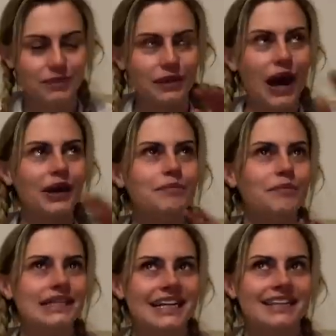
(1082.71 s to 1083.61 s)
behind Mum and
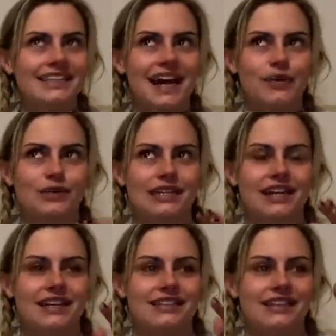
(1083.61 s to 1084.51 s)
Dad's house
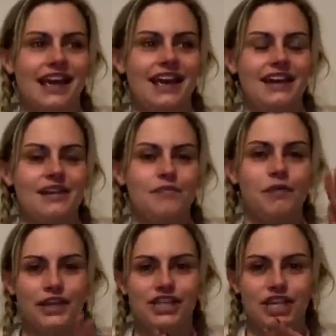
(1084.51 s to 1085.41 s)
is a
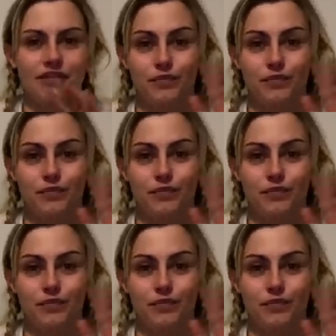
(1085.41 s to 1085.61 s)
mine shaft,